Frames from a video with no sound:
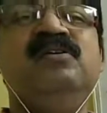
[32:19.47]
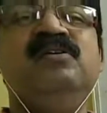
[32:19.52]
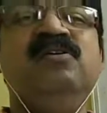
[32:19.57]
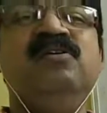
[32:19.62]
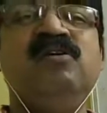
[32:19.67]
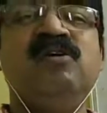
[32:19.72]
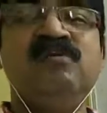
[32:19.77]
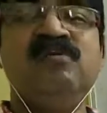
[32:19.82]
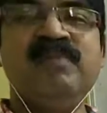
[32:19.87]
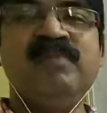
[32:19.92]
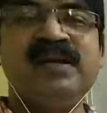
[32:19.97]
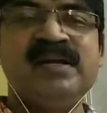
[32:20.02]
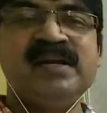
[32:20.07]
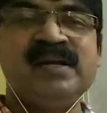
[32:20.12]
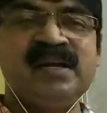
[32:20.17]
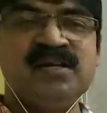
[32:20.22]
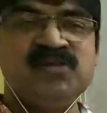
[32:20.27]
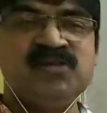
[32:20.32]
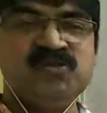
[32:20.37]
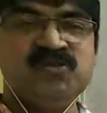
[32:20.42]
non
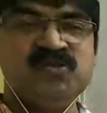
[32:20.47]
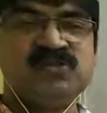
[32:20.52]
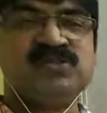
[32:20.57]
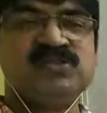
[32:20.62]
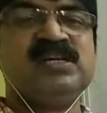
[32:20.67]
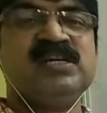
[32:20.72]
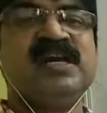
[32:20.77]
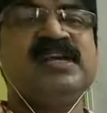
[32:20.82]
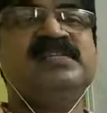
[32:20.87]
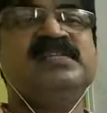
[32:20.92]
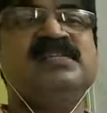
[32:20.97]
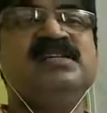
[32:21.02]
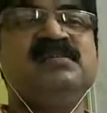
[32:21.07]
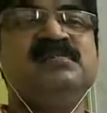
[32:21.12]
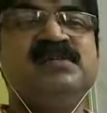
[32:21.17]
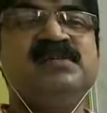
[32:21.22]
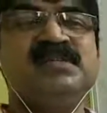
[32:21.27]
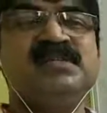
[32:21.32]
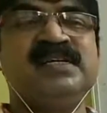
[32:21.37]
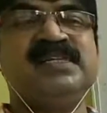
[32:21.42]
material goods like
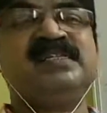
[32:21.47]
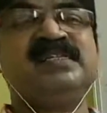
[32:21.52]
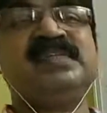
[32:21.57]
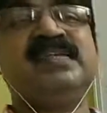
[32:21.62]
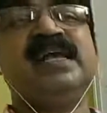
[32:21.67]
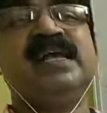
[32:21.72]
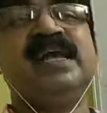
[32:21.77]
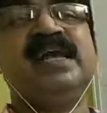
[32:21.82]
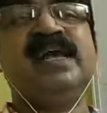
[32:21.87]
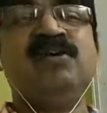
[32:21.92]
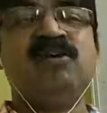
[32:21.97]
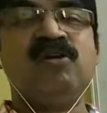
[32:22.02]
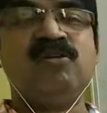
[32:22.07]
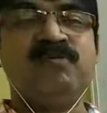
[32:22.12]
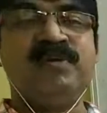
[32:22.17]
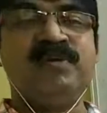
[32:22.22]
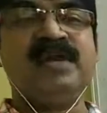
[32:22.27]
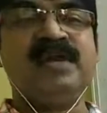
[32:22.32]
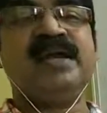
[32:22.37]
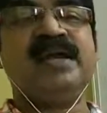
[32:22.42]
services cannot
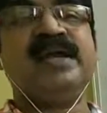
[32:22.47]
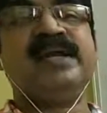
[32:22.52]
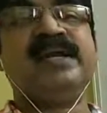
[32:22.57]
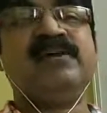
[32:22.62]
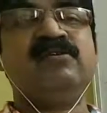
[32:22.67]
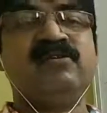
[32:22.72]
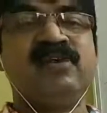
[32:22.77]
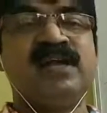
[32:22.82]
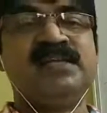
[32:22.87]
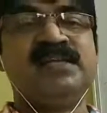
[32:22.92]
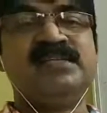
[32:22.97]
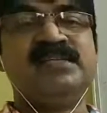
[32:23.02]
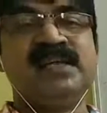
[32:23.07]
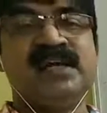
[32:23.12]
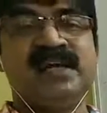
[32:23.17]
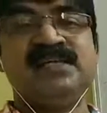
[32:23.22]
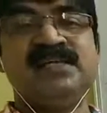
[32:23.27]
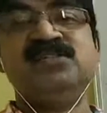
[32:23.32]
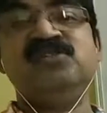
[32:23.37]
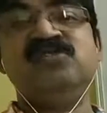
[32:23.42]
be categorized
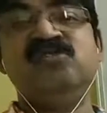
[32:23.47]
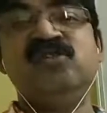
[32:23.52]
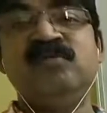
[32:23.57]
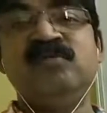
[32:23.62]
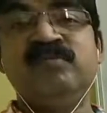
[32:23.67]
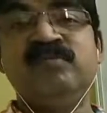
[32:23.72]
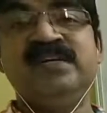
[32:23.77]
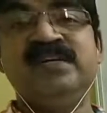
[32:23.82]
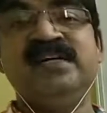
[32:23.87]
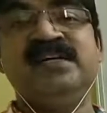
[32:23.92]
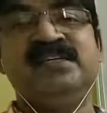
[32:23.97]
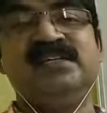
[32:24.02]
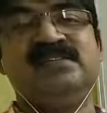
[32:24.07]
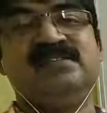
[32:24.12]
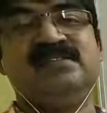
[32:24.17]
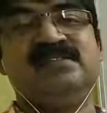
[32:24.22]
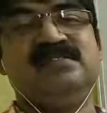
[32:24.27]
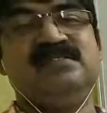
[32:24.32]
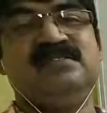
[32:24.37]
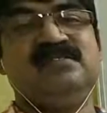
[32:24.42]
as commodities
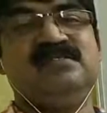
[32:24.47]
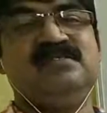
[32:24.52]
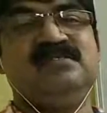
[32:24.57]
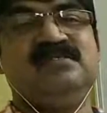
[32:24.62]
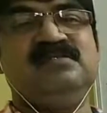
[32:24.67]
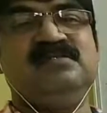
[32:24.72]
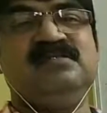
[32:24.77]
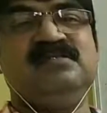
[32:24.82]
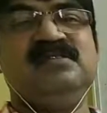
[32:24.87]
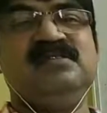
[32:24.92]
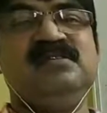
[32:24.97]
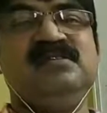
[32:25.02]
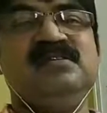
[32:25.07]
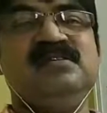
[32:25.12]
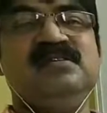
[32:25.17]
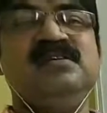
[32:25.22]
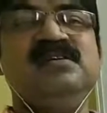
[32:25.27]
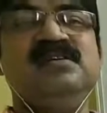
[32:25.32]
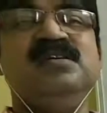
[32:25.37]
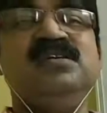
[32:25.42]

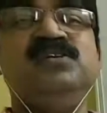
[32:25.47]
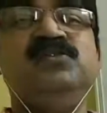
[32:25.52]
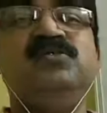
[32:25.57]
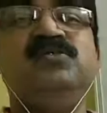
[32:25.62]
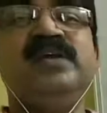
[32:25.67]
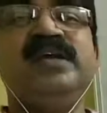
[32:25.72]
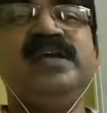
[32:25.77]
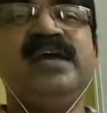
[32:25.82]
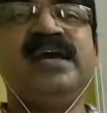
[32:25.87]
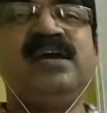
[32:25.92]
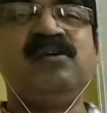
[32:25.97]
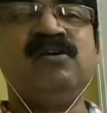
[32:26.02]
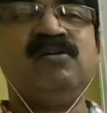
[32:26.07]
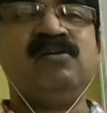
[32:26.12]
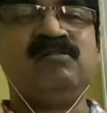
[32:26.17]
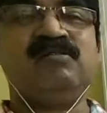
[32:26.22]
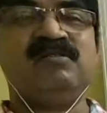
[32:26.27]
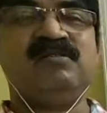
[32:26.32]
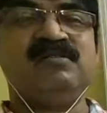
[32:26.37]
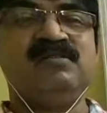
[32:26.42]
you
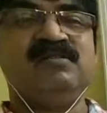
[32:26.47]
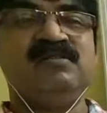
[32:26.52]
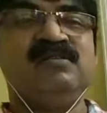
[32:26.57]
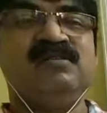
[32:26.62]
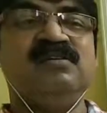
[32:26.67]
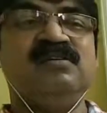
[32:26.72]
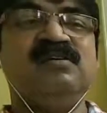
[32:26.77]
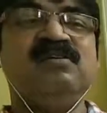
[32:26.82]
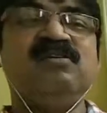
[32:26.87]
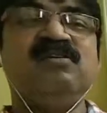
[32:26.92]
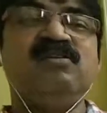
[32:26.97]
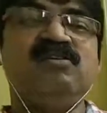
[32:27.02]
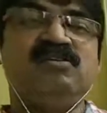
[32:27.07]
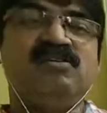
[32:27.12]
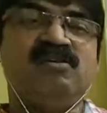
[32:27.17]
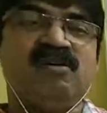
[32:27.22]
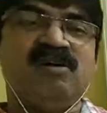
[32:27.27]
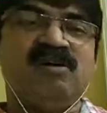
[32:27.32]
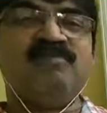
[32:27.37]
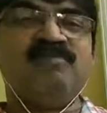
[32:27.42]
cannot
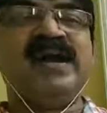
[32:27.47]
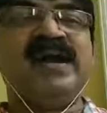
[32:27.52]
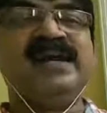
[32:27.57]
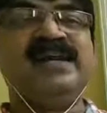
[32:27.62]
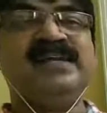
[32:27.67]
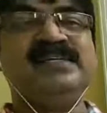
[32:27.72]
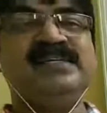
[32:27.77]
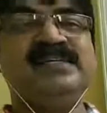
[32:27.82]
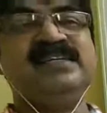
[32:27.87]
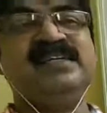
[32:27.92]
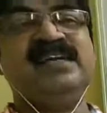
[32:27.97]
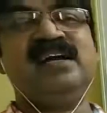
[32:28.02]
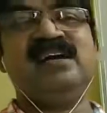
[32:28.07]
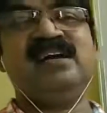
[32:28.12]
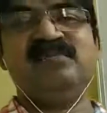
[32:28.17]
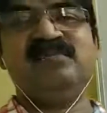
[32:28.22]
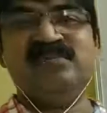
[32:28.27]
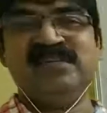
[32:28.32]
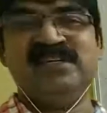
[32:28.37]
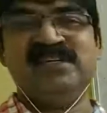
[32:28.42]
call my teaching a
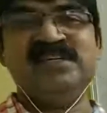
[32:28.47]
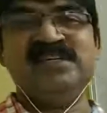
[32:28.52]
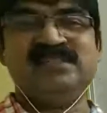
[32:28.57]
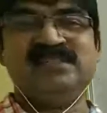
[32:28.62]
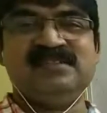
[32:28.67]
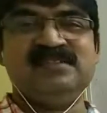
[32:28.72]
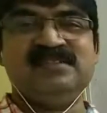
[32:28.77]
commodity